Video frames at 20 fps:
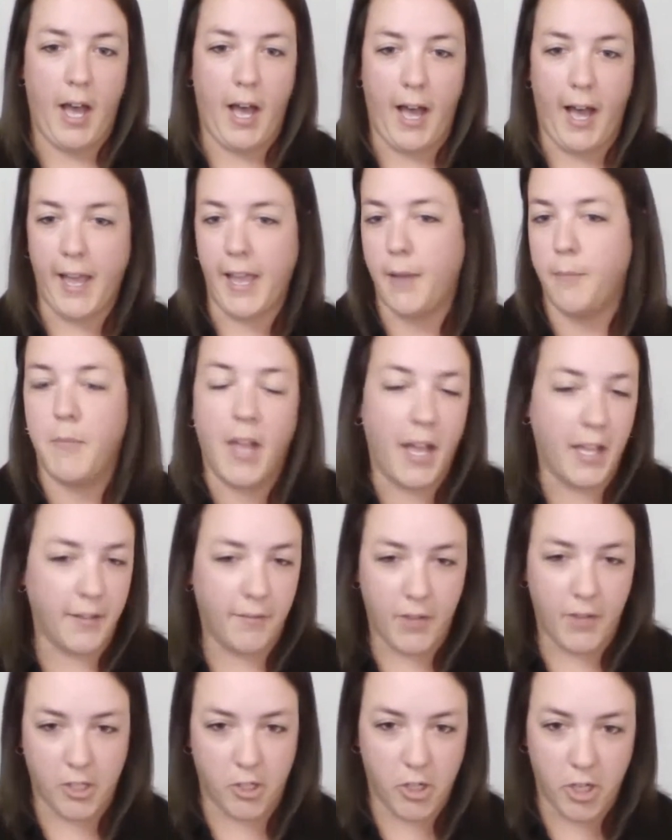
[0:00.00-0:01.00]
I am not
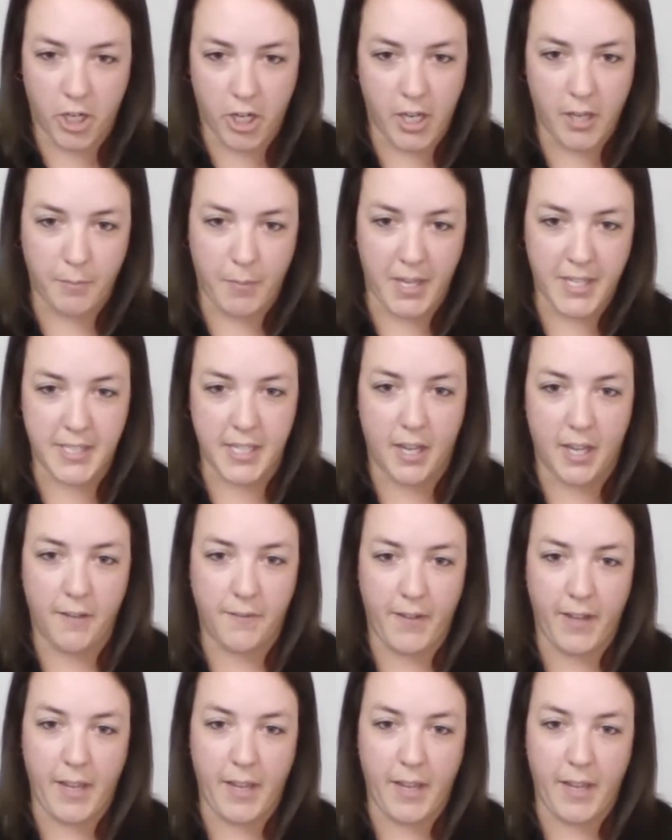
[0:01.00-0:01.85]
a veterinarian myself.